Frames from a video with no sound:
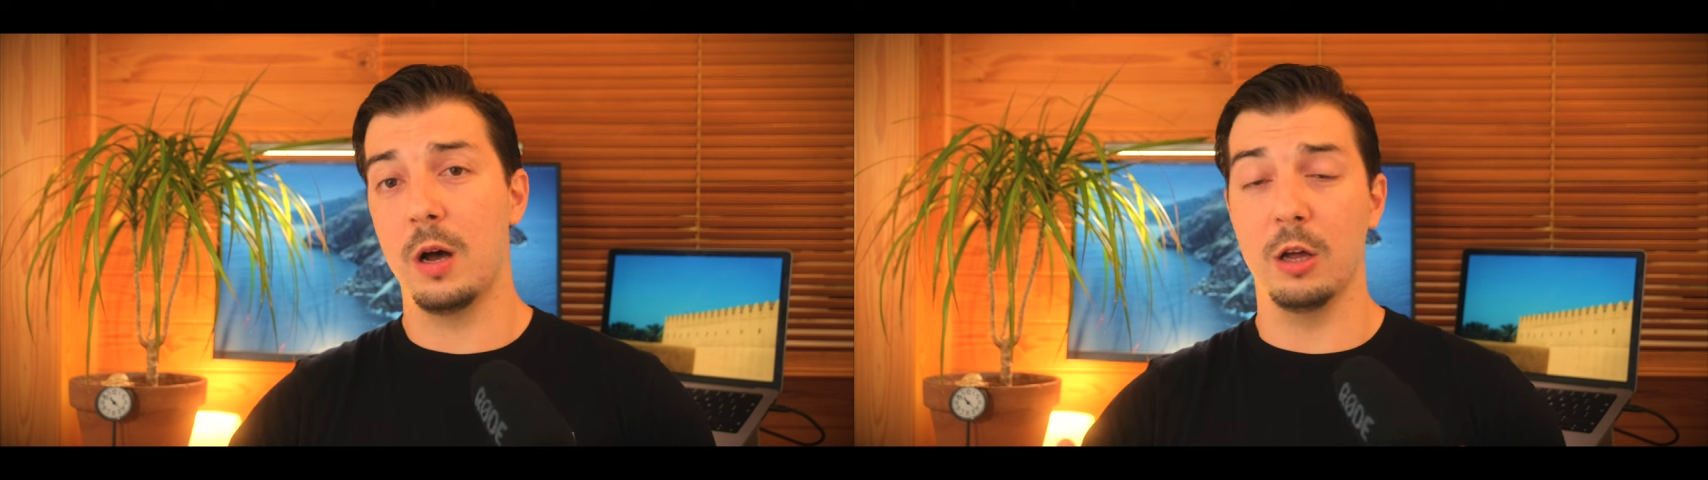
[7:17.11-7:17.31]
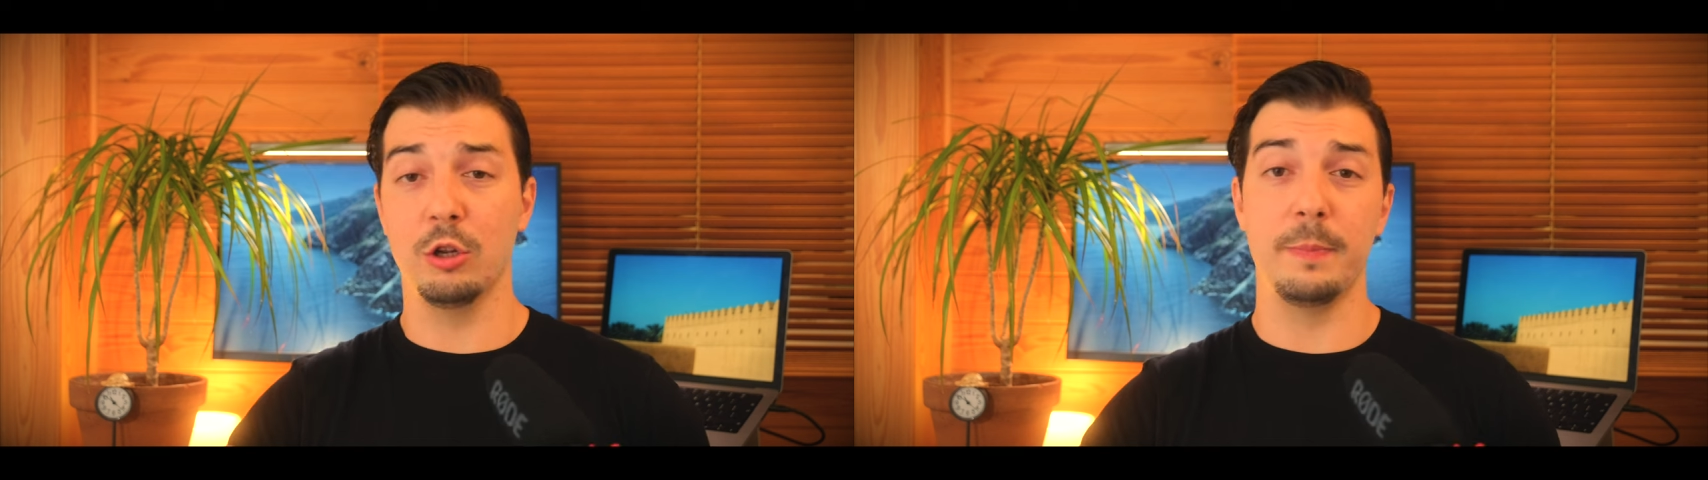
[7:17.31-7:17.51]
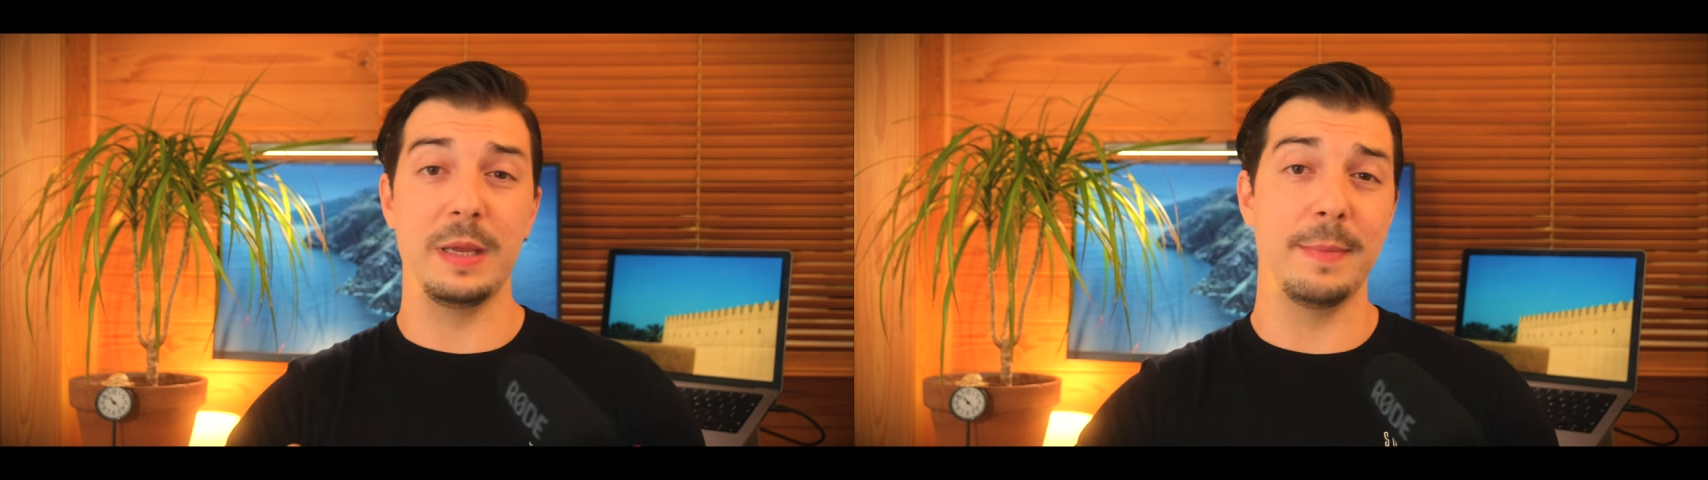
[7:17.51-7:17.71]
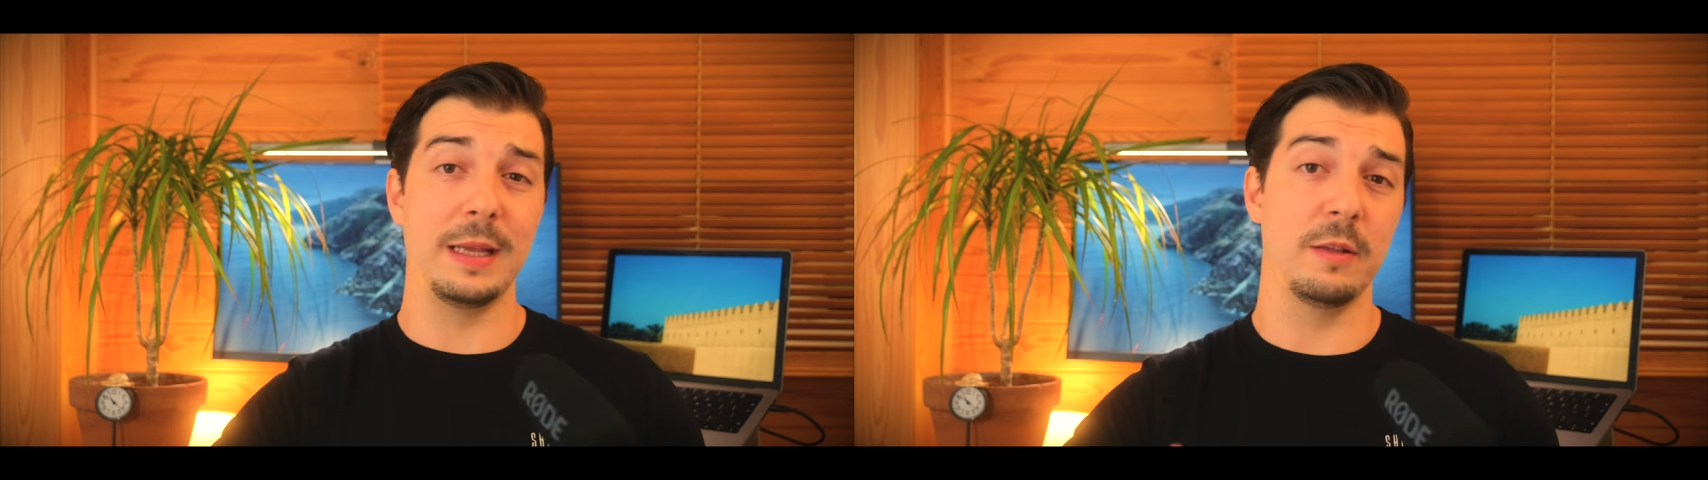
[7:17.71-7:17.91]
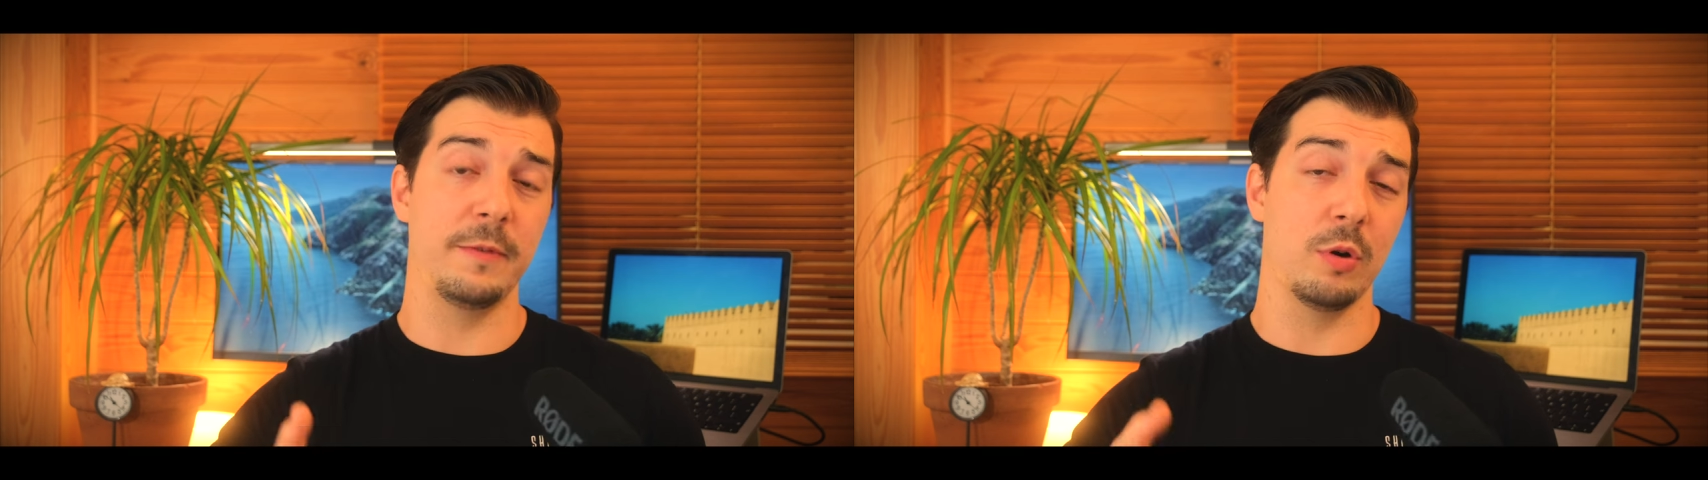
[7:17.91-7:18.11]
are not being
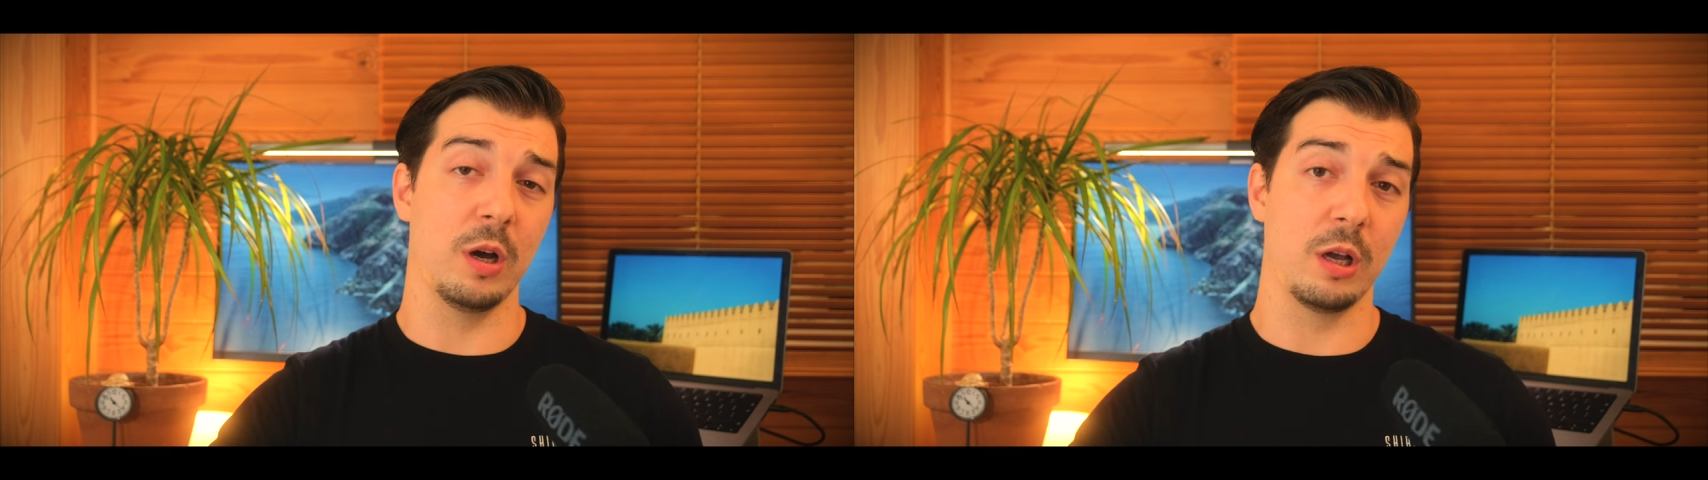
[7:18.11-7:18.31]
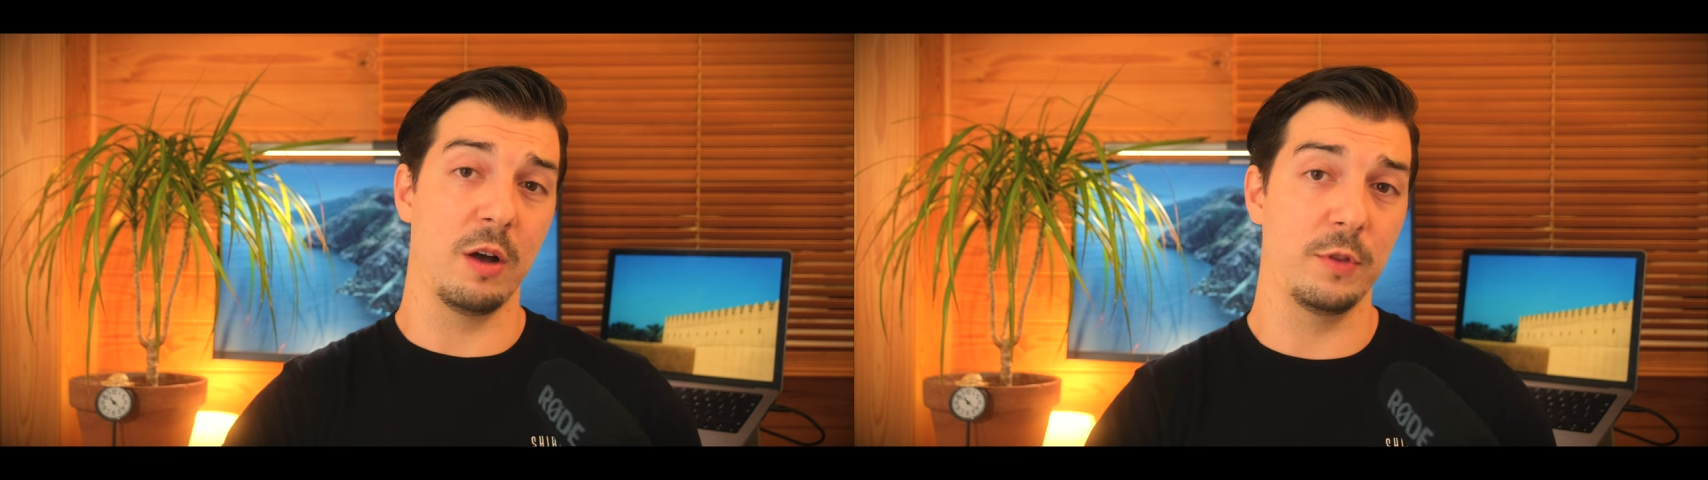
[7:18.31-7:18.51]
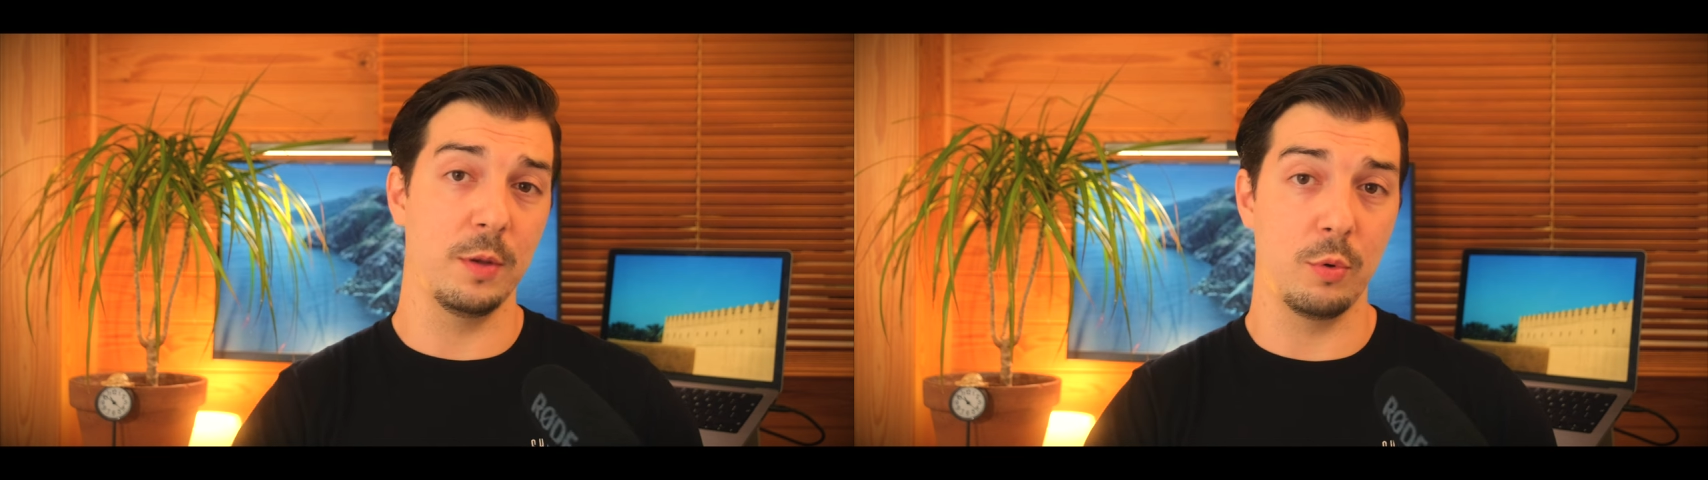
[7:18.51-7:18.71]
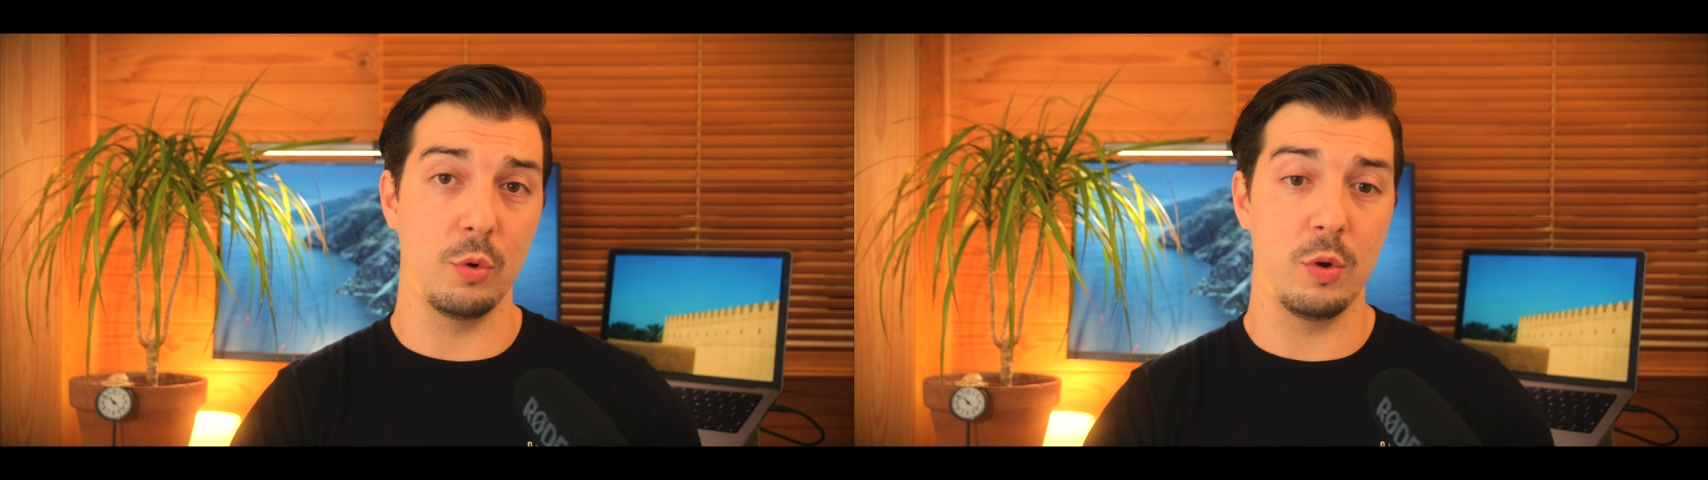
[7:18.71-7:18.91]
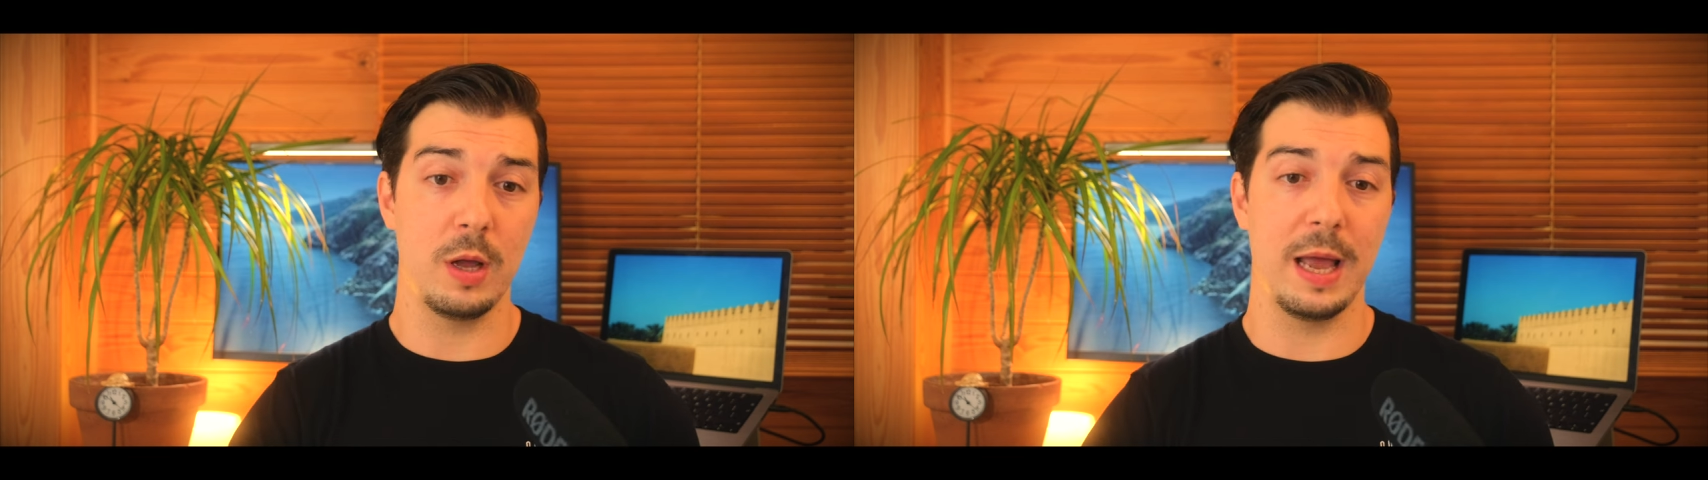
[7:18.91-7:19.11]
made to feel uncomfortable,